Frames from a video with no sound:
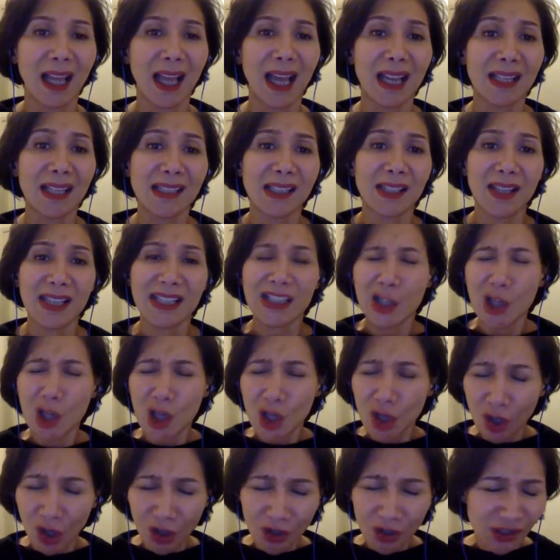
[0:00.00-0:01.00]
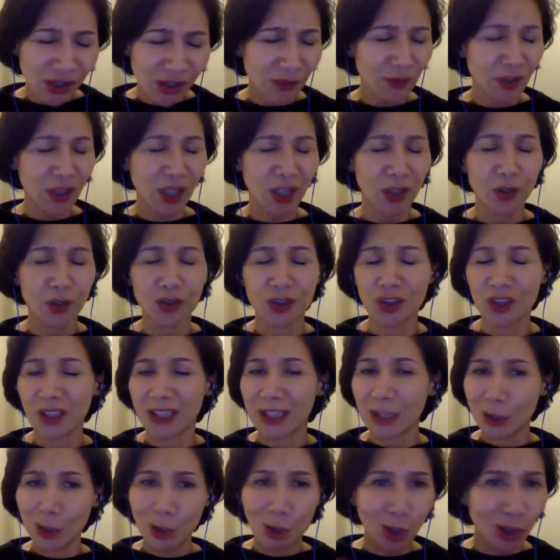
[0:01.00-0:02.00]
And so there's lots of
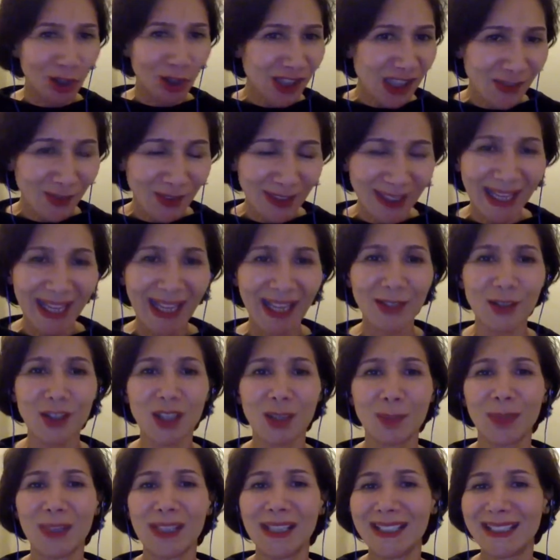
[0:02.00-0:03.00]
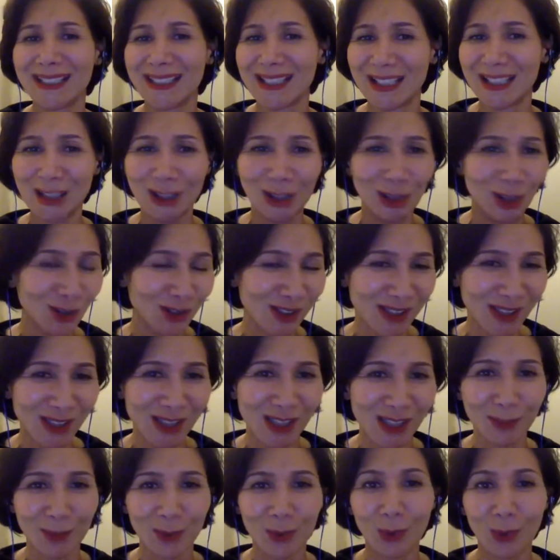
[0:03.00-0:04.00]
coaching, lots of accountability, lots of
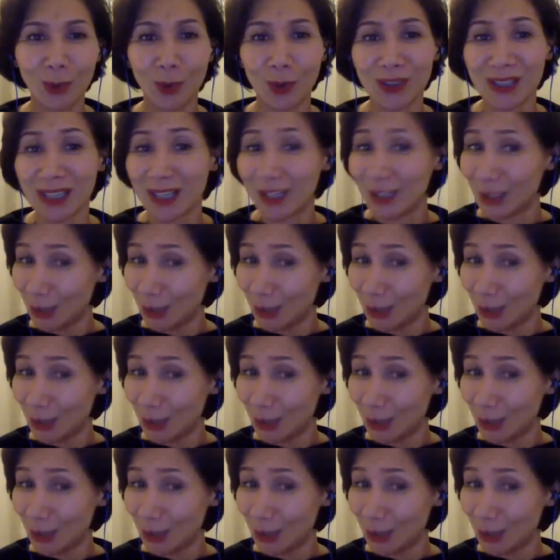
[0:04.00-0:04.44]
support,